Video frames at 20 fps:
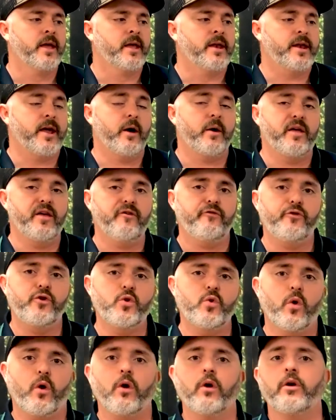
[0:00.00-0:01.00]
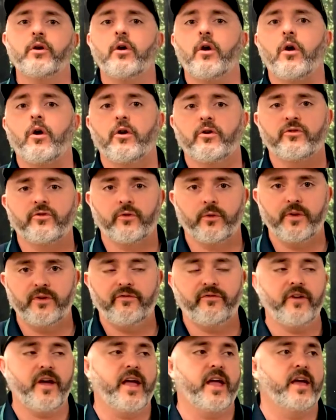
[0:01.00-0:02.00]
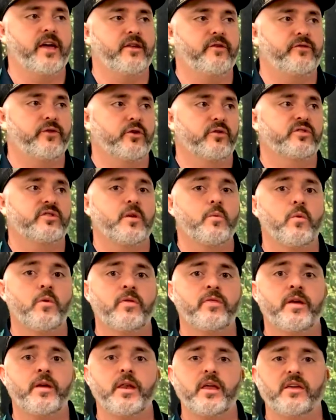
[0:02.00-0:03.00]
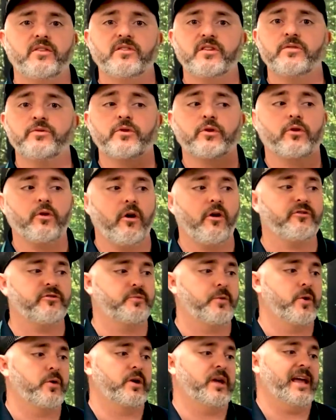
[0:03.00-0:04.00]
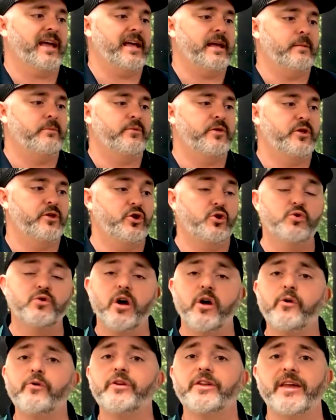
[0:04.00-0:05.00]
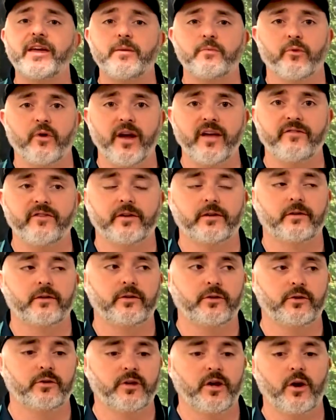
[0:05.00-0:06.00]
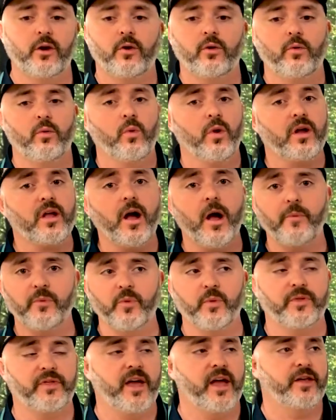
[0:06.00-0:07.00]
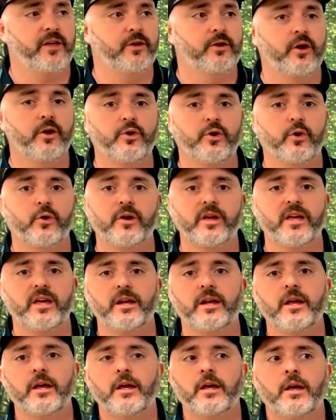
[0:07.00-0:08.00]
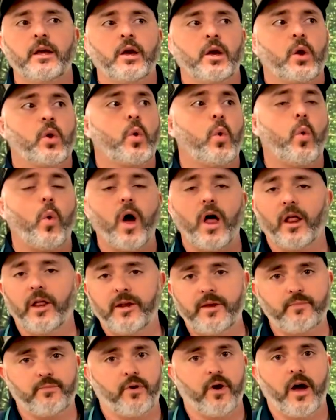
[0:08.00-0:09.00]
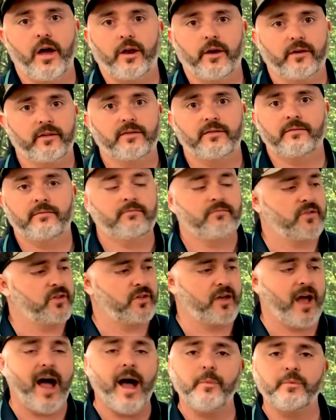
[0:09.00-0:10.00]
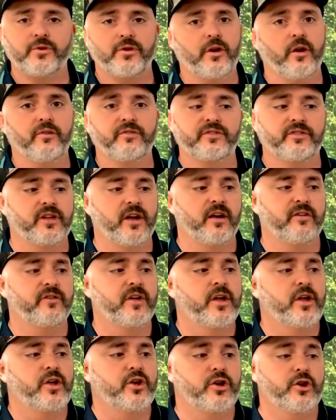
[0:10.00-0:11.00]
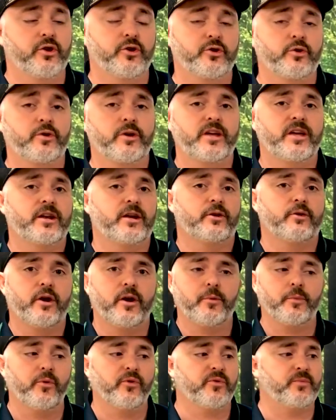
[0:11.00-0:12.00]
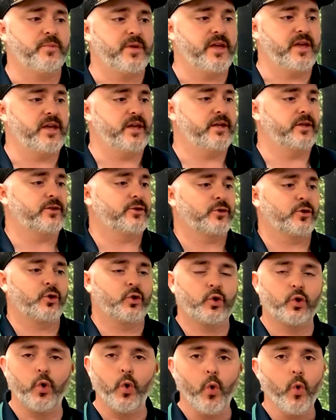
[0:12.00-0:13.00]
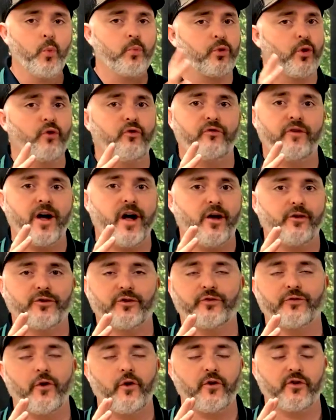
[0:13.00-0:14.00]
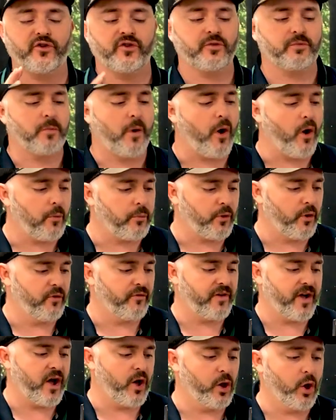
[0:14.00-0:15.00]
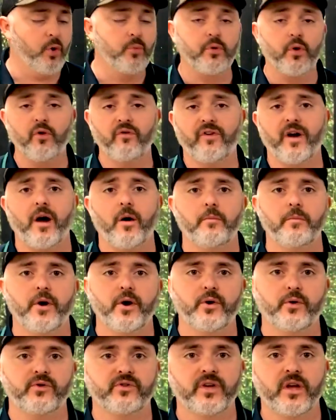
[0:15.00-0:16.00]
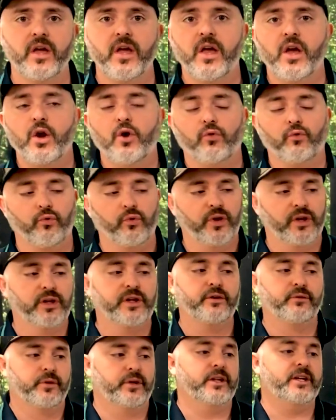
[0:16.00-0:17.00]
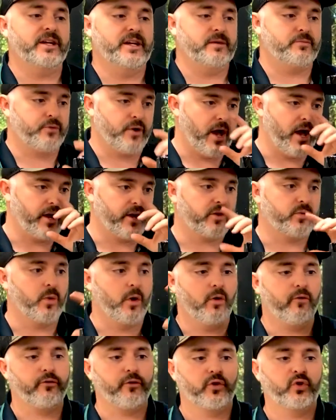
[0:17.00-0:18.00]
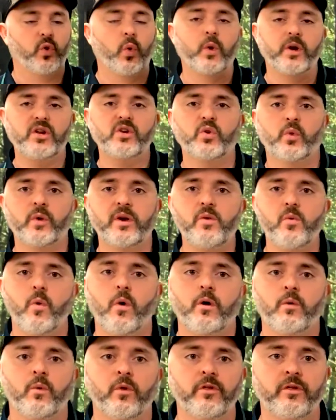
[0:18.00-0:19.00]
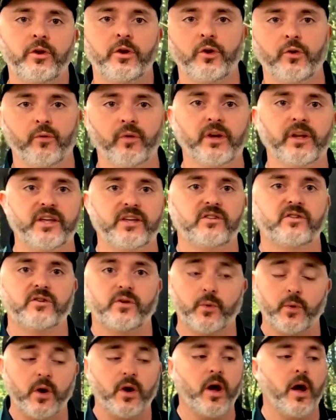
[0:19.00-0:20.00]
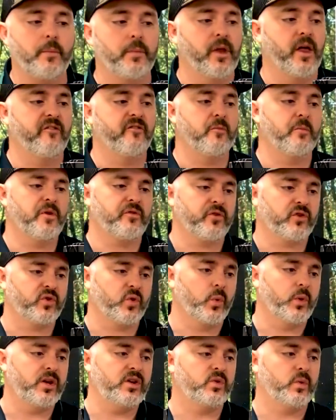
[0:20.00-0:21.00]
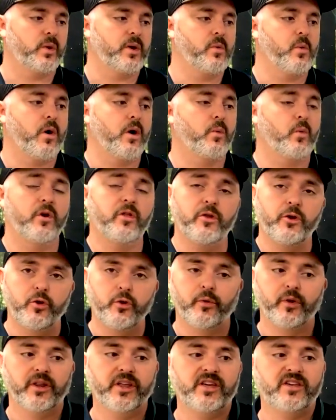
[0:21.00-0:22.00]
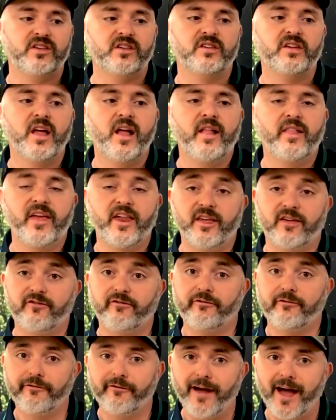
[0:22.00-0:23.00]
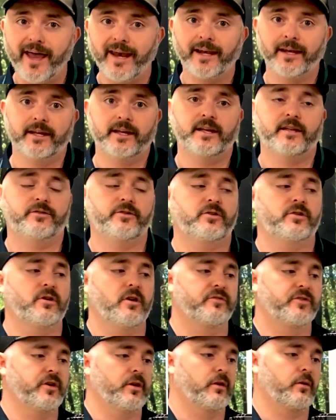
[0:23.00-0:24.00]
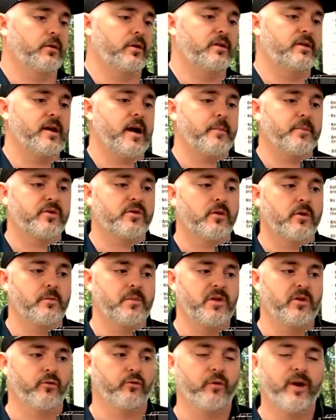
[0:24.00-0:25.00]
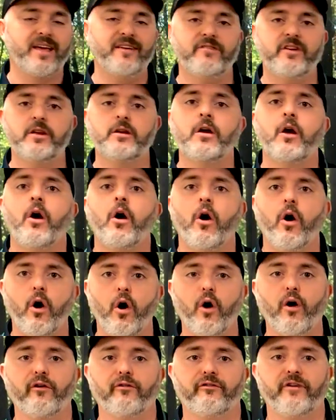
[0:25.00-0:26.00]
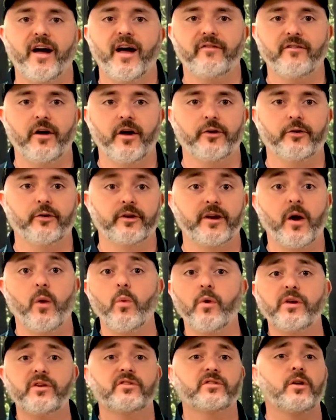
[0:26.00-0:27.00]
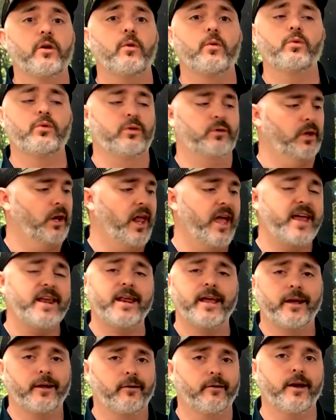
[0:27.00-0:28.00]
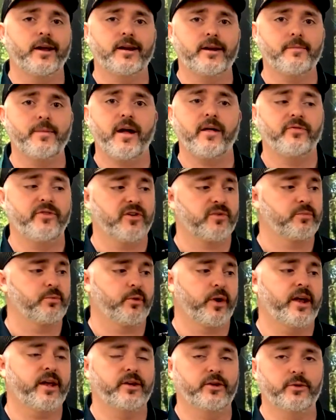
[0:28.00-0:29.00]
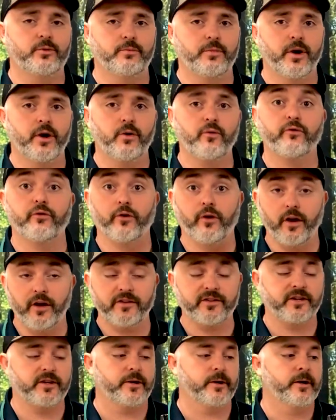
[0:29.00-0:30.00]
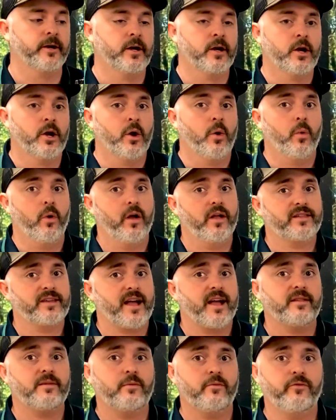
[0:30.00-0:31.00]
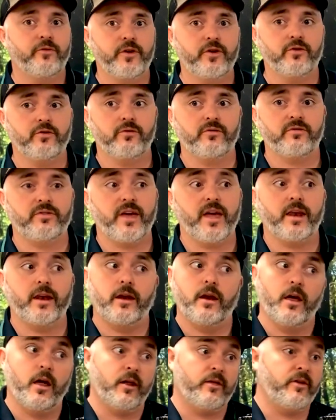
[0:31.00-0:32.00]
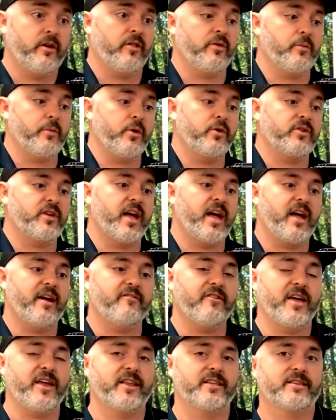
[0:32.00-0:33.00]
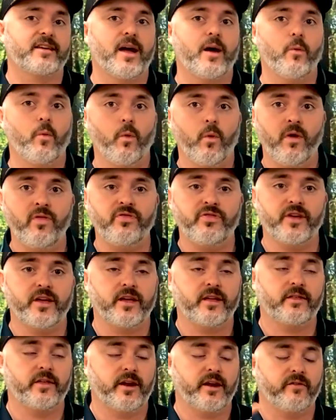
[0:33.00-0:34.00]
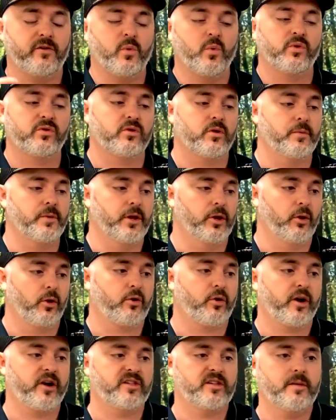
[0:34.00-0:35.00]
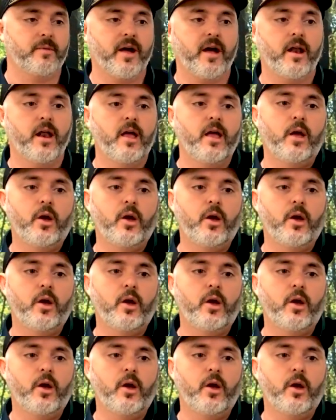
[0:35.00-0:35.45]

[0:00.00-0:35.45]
Now, if you are an archery fan, if you're someone that is in the crossbow game, then you know the name Ravin. You know what comes with that. You know you're going to get quality products, top shelf stuff. You know you're going to get incredible speeds, cool profiles as far as small profile, low profile bows. Really, really neat products. Well, for 2021, one of the new releases, there were a couple of them, but for 2021, one of the new releases that has finally hit the shelves here at Green Top is going to be the Ravin R500. Now, what is so late and great about this brand new bow for us here? Well, it's got some features that none of the other bows have, and it's got one thing that everyone's going to be a little crazy about.